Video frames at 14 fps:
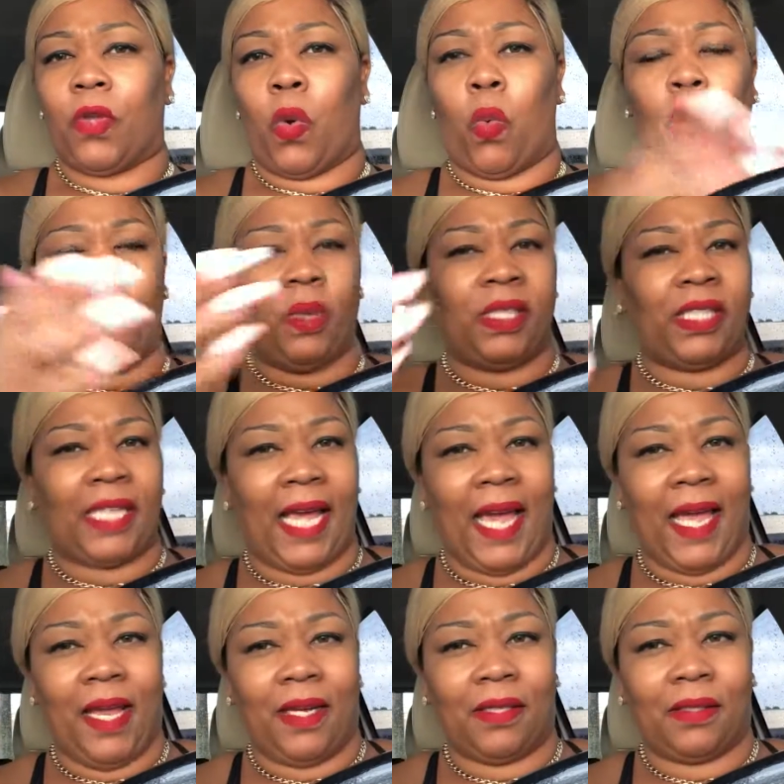What was
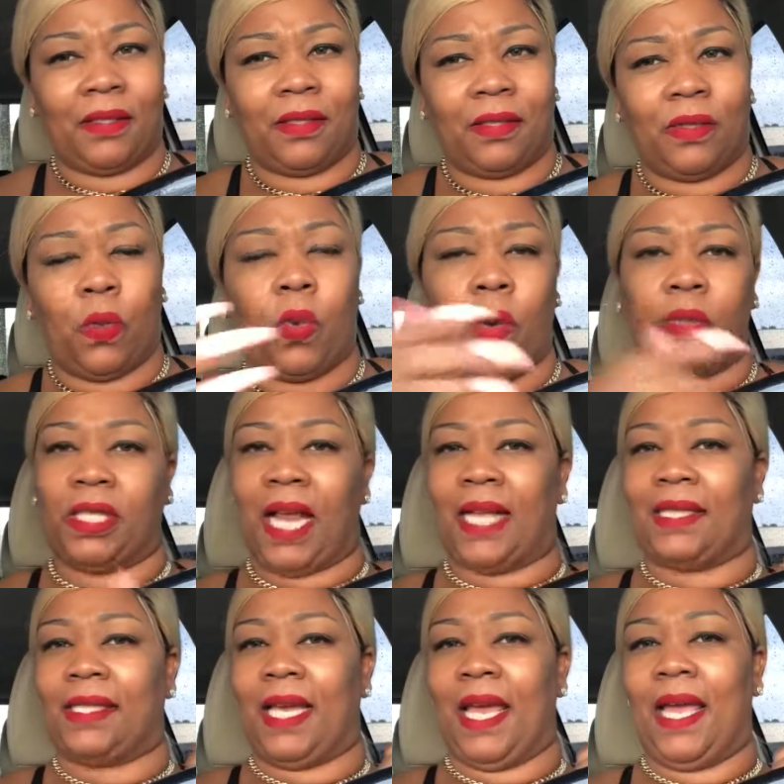said? What was
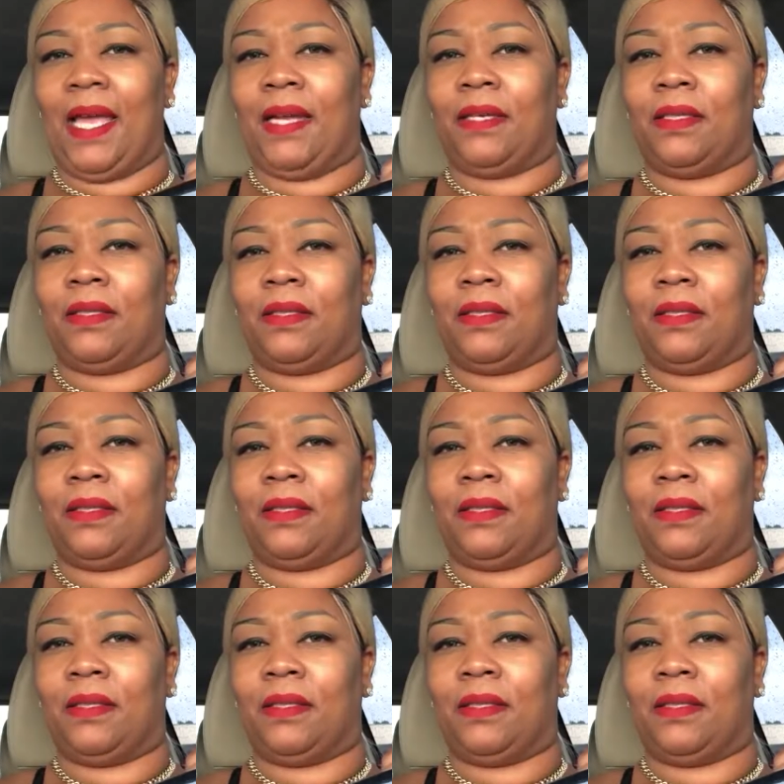not said?